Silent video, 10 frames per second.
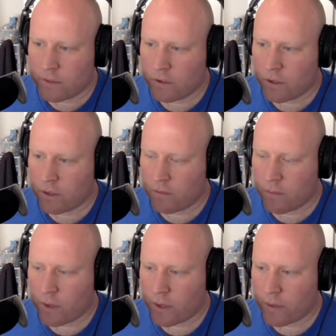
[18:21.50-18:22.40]
you can
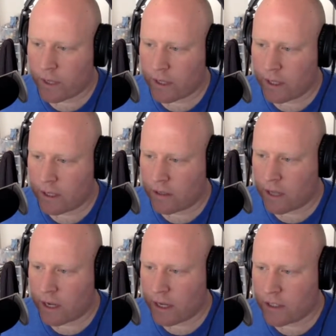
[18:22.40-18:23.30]
pretty quickly, in a
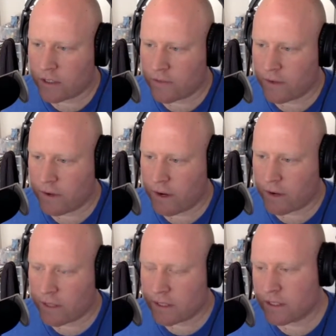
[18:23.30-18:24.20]
lot of cases, figure out
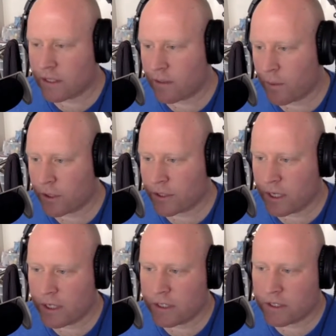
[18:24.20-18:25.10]
this isn't the person I
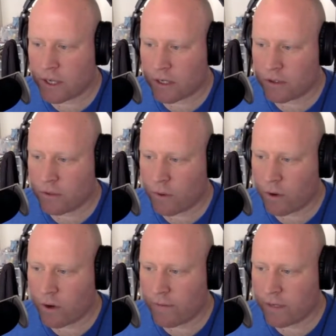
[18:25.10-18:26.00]
need to talk to. Or
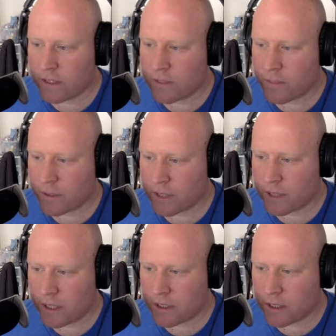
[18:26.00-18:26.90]
if it is the person I
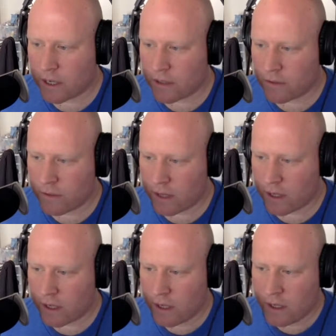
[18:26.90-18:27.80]
need to talk to, then
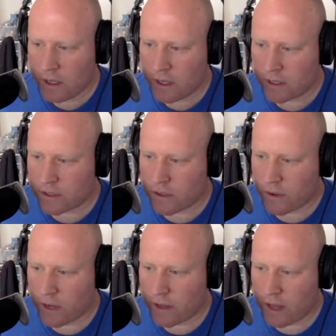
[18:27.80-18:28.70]
it's
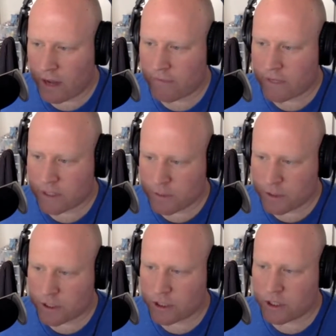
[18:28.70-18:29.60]
okay, they have this
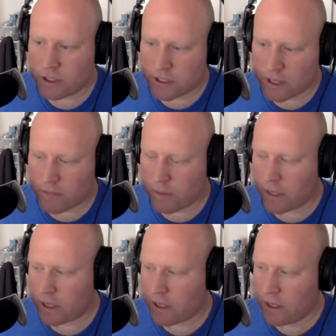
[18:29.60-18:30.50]
position in this
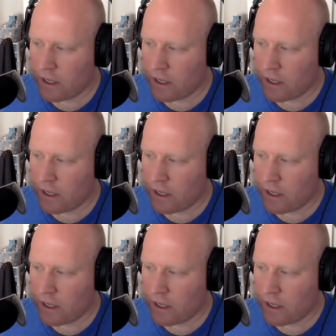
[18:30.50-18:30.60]
company